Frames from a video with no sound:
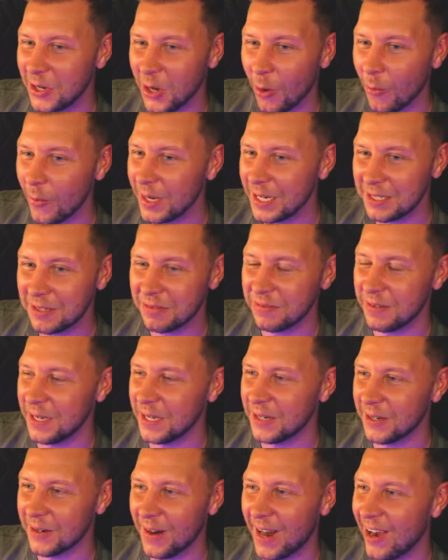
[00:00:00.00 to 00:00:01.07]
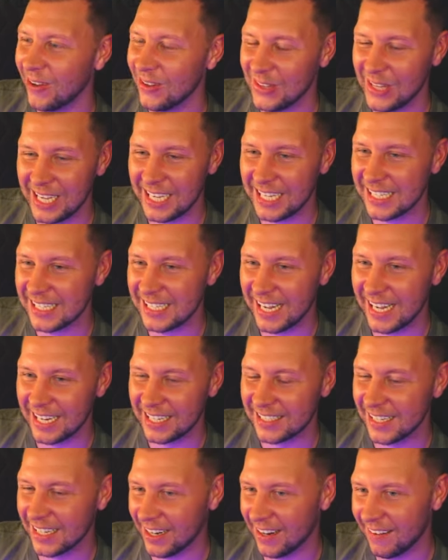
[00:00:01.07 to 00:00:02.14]
going to figure out like his
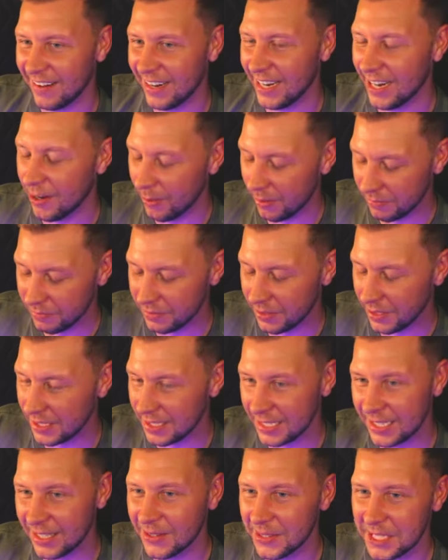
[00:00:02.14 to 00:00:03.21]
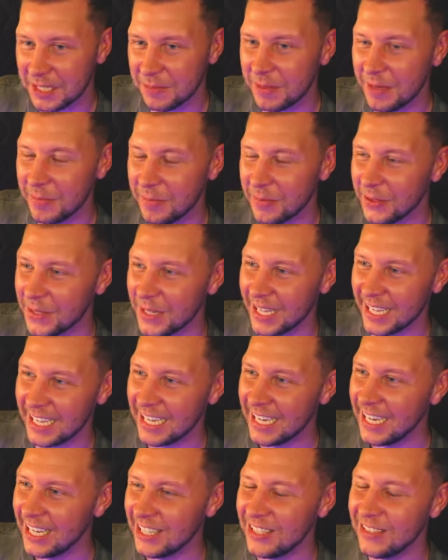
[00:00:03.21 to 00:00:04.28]
next like all right, how do I fucking kill these people? Like
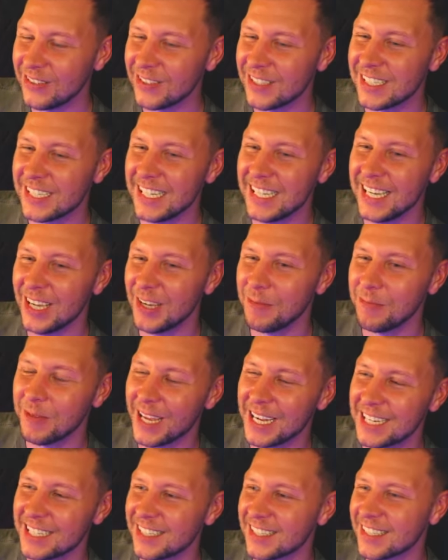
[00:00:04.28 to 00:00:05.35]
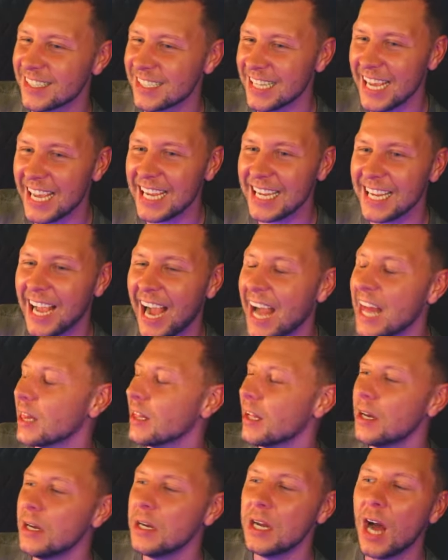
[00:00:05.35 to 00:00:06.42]
you see him like just take I
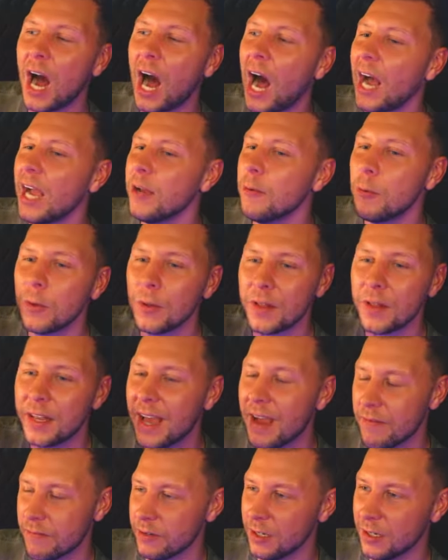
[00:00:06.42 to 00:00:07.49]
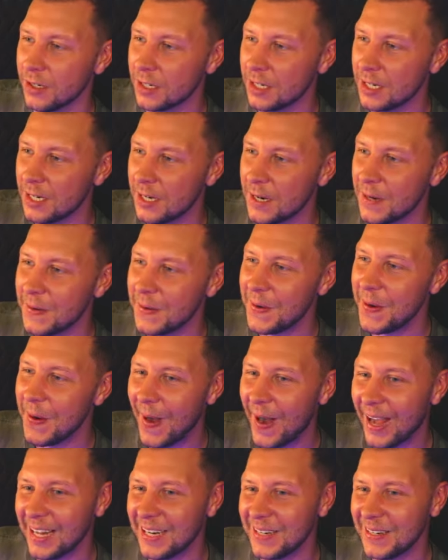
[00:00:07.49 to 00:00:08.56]
I will never
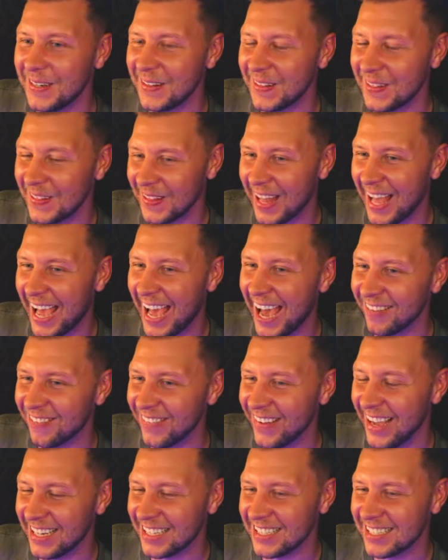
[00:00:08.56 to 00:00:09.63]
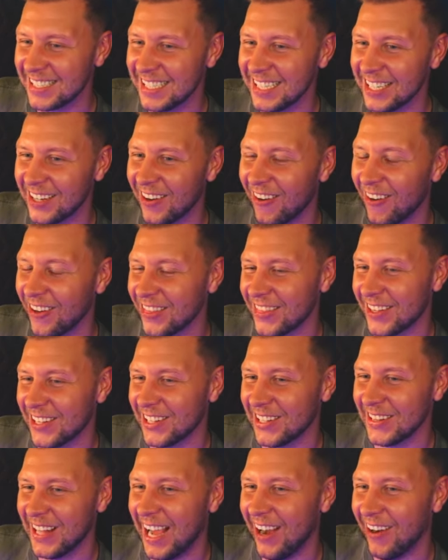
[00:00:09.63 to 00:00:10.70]
not laugh at seeing Art the
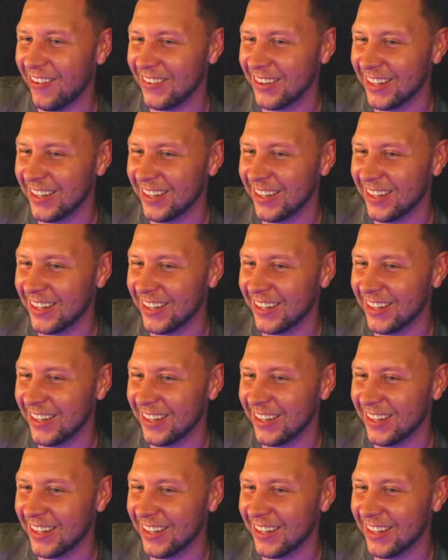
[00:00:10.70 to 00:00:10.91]
Clown